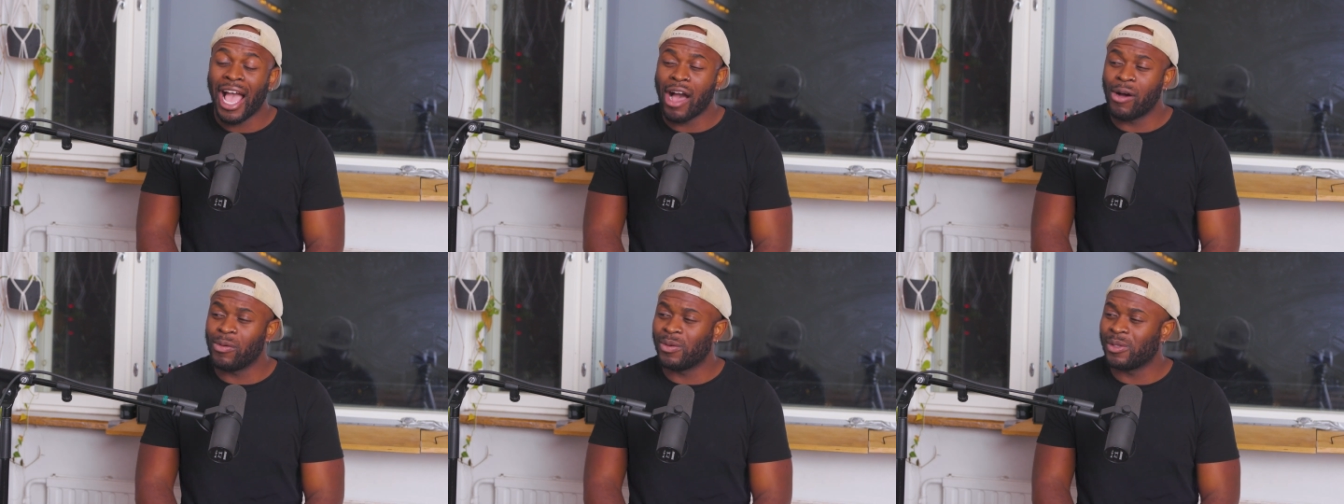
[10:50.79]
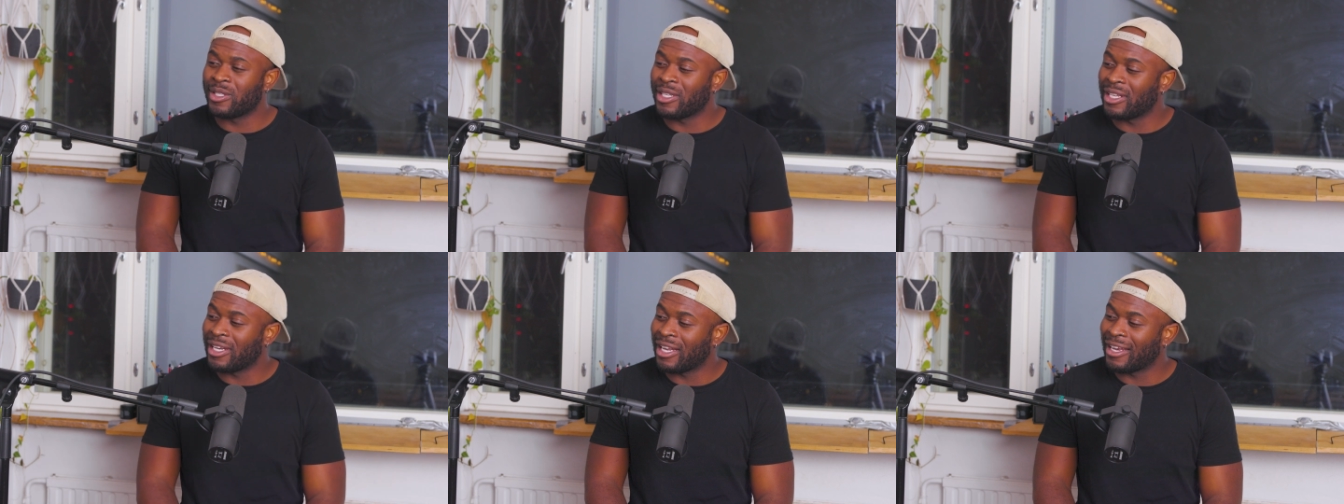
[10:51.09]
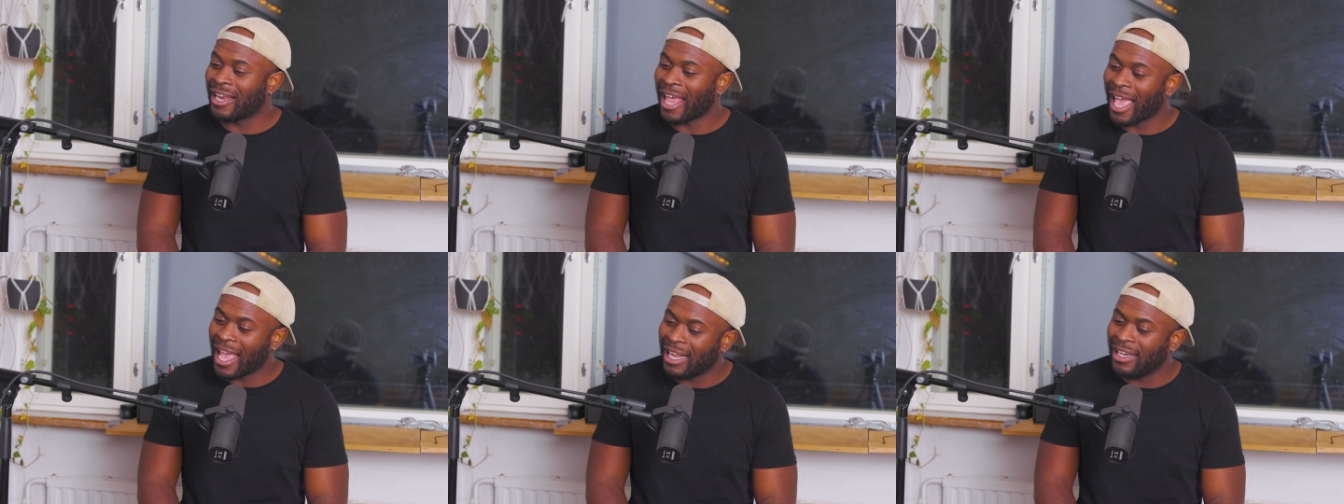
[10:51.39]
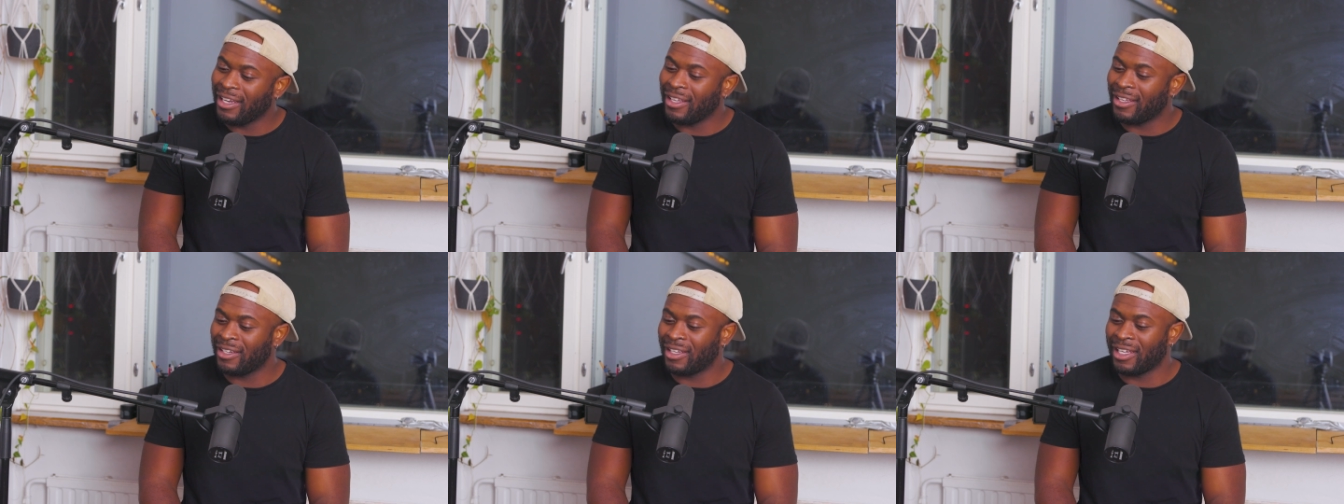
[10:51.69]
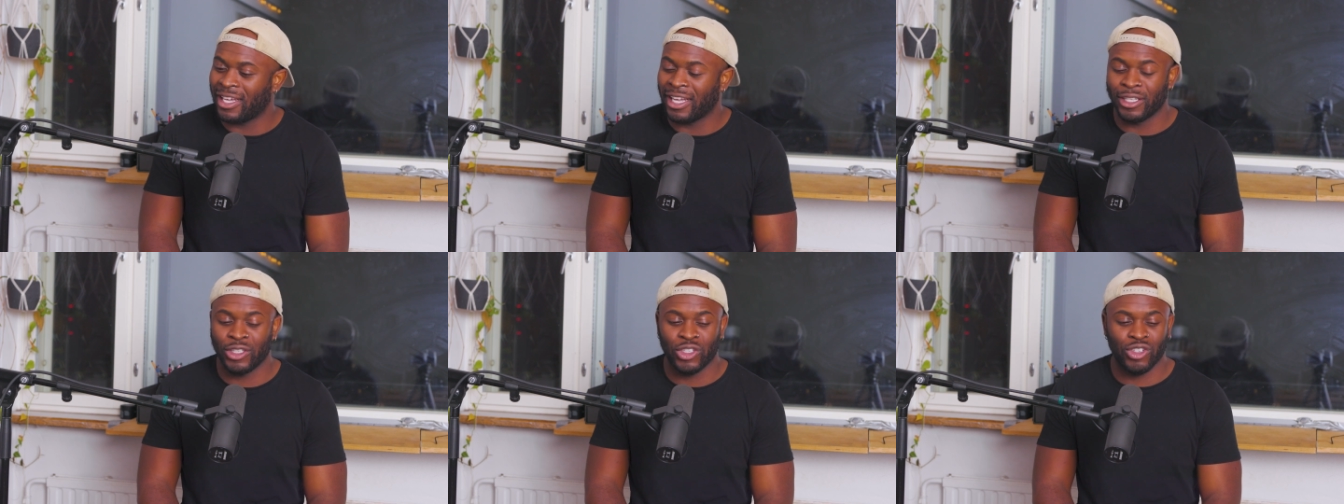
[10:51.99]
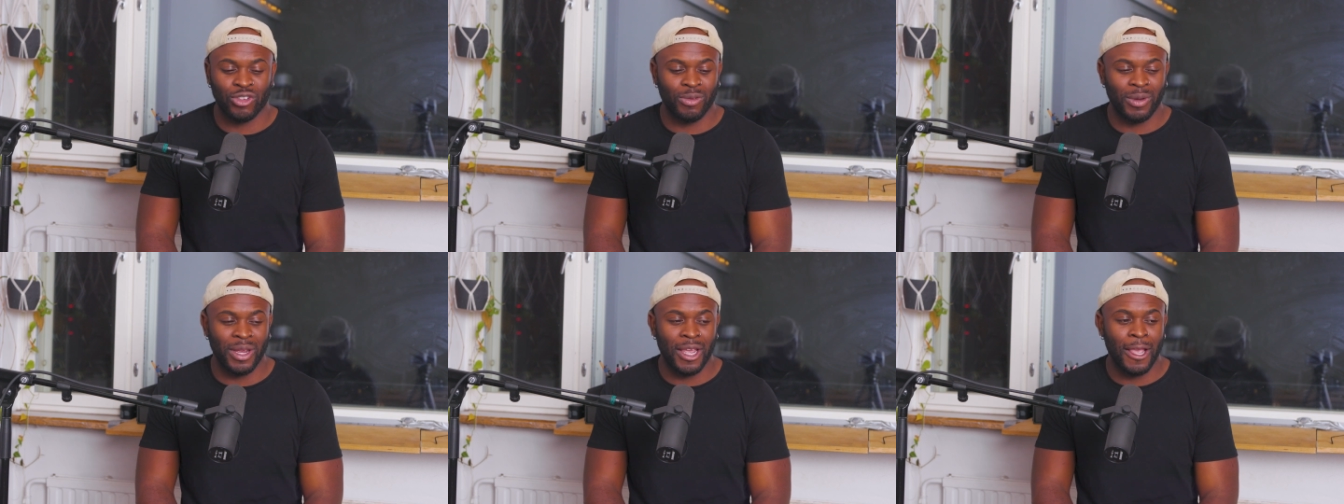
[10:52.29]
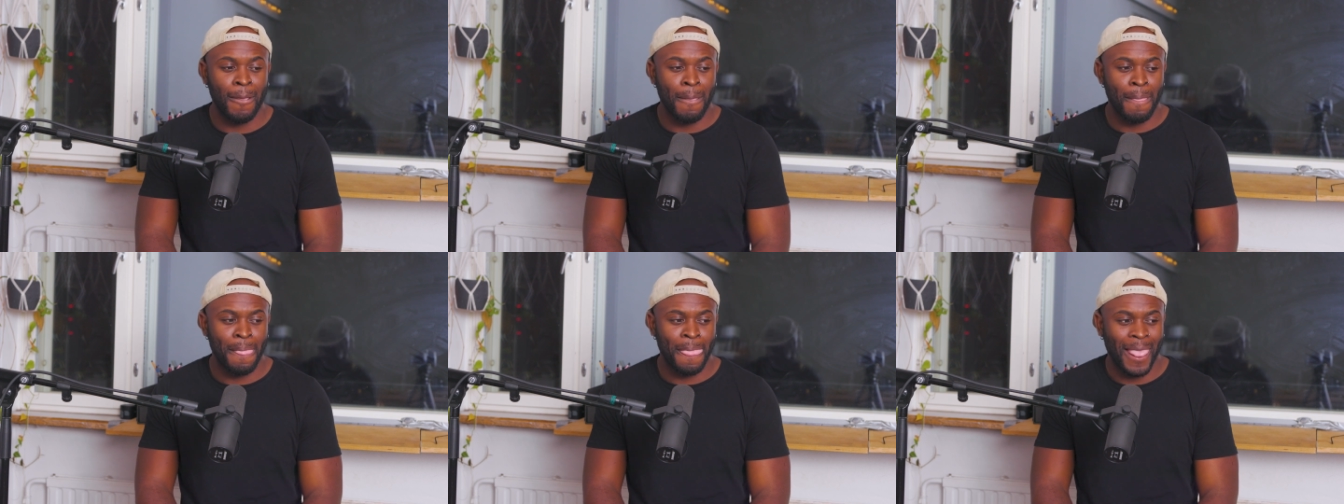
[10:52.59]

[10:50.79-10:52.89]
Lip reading: I was in an alien country.